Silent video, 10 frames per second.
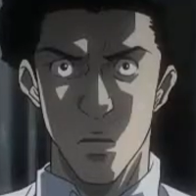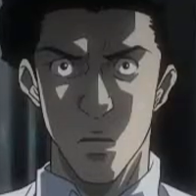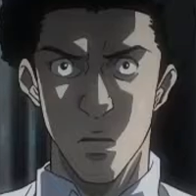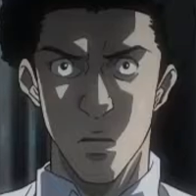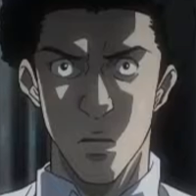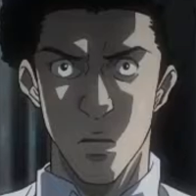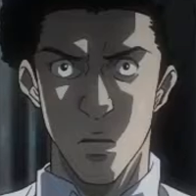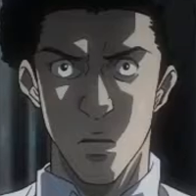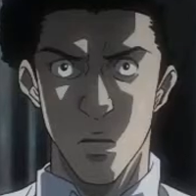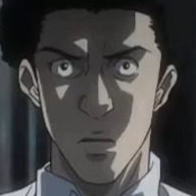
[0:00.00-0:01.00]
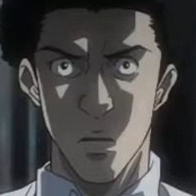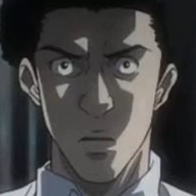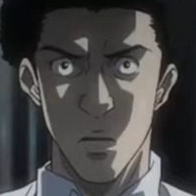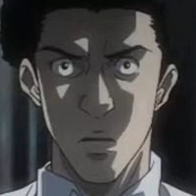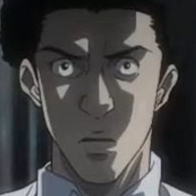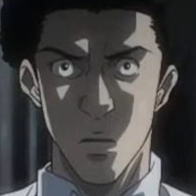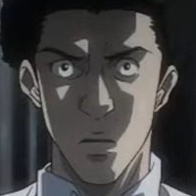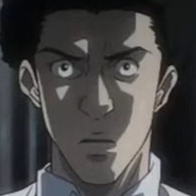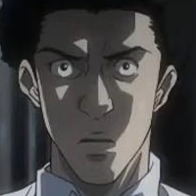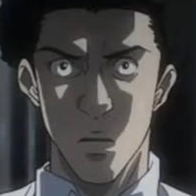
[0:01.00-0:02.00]

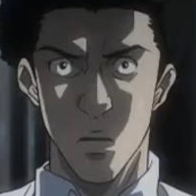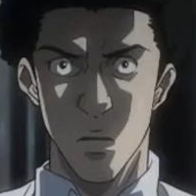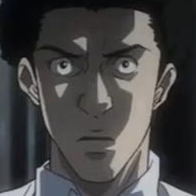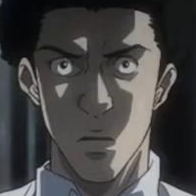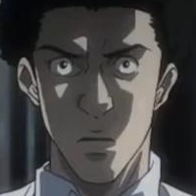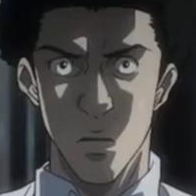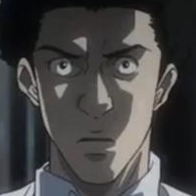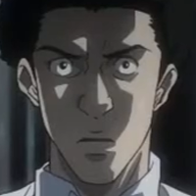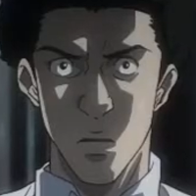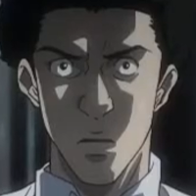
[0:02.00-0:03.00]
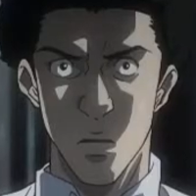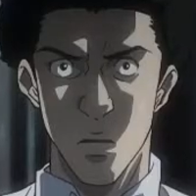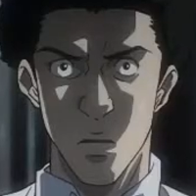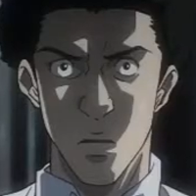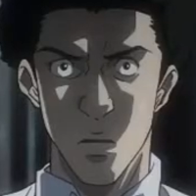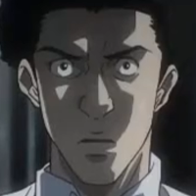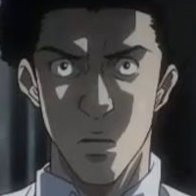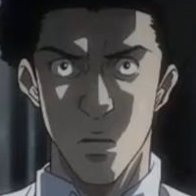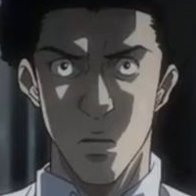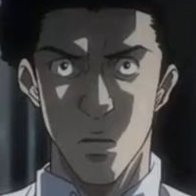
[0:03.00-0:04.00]

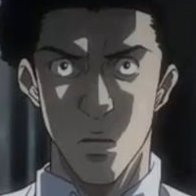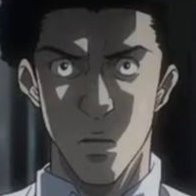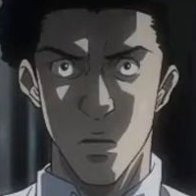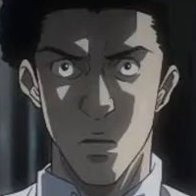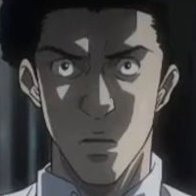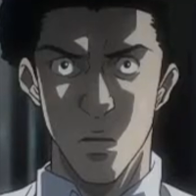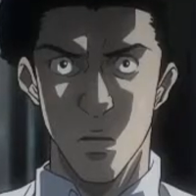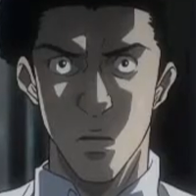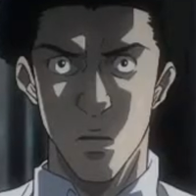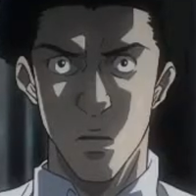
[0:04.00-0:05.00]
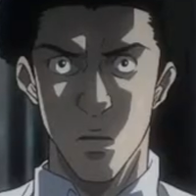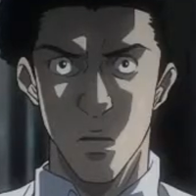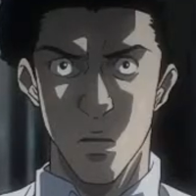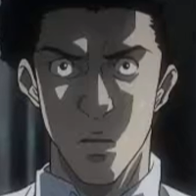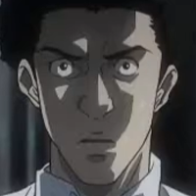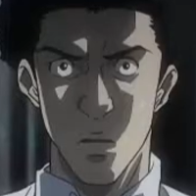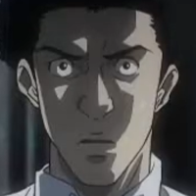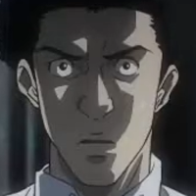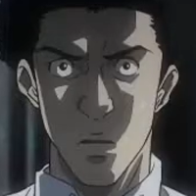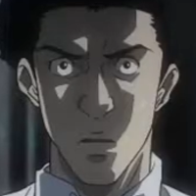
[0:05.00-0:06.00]

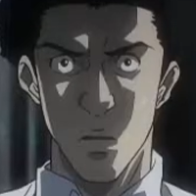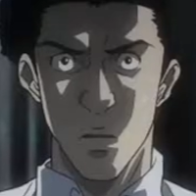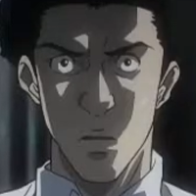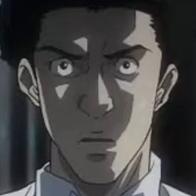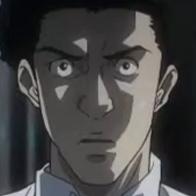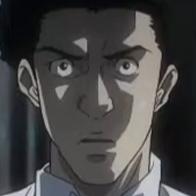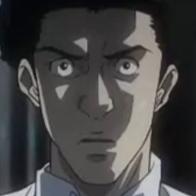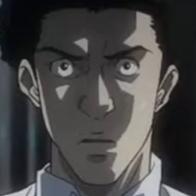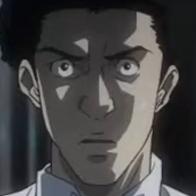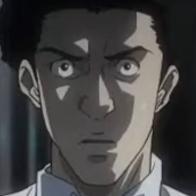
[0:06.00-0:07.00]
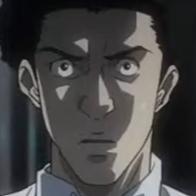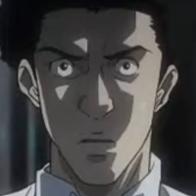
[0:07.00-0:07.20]
No words are spoken by the person on screen.